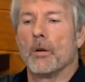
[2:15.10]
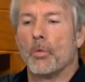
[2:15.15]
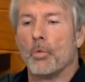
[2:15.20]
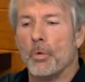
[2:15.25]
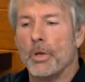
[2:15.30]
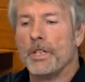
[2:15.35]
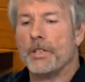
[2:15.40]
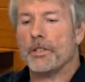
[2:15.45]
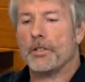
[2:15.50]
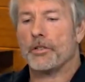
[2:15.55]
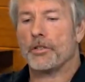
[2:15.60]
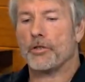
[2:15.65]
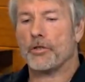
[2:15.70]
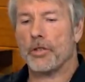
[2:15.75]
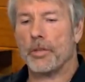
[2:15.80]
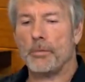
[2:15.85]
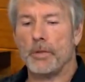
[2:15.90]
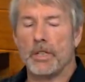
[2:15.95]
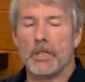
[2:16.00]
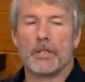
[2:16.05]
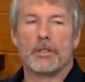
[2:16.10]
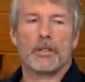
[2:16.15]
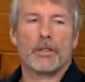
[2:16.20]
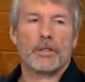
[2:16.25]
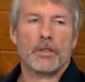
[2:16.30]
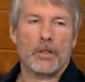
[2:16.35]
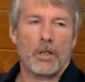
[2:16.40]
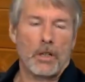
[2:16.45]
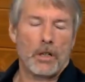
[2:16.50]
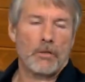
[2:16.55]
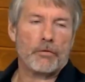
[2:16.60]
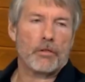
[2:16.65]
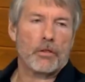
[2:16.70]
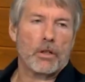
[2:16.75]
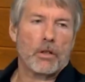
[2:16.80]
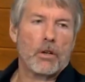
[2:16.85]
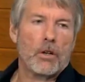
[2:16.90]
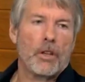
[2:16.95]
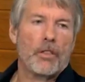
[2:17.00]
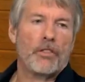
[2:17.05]
we distributed the
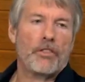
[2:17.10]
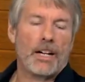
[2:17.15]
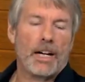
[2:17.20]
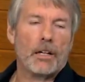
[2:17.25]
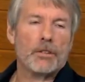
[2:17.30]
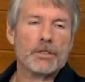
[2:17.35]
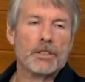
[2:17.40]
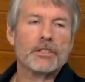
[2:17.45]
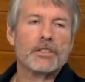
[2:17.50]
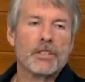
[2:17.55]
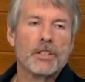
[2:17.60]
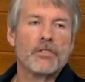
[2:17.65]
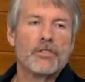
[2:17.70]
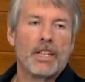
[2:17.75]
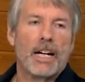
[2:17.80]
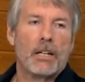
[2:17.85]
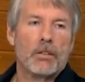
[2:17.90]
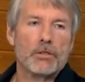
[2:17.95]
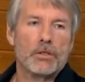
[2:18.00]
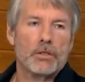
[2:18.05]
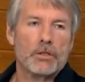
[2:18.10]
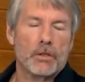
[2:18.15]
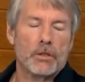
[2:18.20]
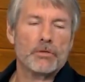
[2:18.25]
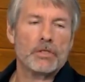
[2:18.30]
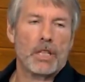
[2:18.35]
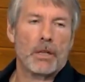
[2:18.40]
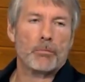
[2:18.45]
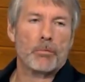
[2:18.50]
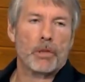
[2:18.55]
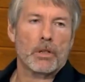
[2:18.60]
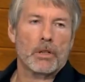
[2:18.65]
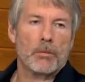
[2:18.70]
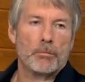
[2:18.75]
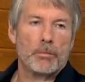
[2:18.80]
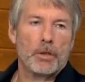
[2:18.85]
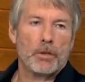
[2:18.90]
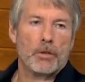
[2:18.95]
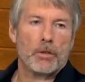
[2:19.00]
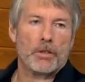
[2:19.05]
software on thousands and thousands of separate
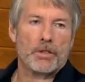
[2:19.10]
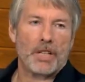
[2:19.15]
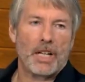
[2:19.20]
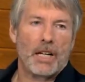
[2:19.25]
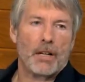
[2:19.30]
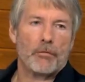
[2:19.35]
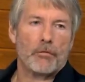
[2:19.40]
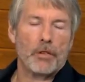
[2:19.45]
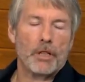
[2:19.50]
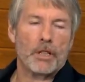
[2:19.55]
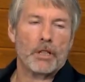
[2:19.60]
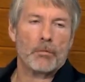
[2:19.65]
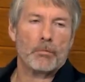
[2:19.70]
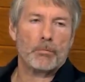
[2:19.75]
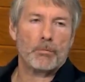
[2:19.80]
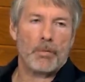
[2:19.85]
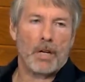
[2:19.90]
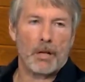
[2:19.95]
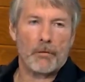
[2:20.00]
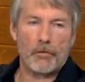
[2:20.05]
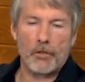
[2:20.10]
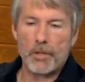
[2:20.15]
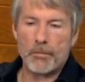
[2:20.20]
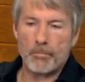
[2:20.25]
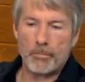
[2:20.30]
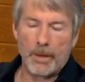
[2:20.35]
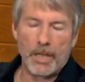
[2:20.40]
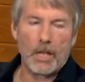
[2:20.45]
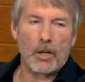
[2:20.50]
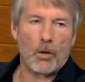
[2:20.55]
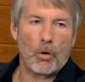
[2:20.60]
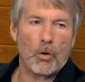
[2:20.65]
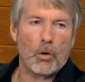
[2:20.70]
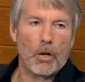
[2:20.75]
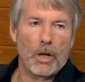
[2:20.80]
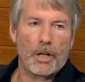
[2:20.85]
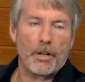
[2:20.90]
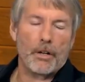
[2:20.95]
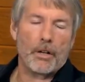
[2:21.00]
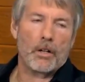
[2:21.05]
computers. Every
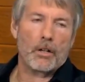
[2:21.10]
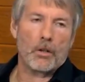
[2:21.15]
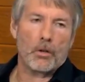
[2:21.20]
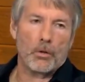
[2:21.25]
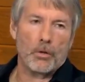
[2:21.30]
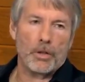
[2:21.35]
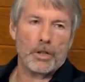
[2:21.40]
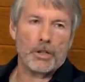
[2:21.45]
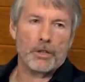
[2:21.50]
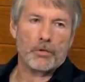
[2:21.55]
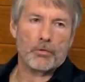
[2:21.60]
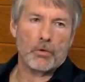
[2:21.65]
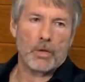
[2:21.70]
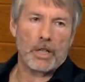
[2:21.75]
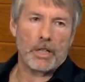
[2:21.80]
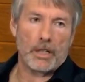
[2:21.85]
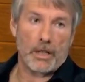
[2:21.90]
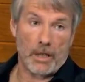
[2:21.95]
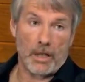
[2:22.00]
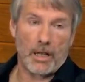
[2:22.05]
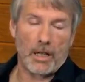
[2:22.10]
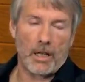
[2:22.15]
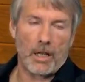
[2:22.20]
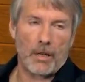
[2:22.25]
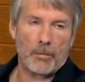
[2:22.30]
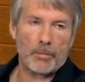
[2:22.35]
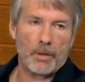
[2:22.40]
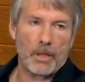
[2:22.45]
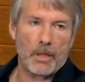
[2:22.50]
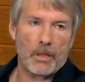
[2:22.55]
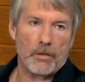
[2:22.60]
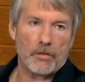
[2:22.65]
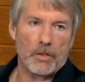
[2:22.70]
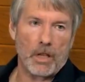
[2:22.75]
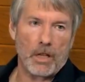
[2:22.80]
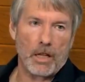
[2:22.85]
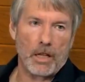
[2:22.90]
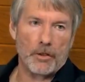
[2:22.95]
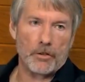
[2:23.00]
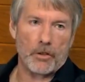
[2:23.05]
Bitcoin node is running a copy of
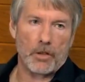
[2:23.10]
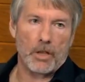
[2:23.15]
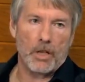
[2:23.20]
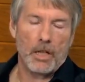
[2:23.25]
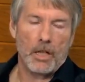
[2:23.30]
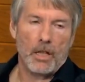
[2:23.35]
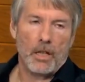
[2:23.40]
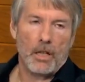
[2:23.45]
the ledger.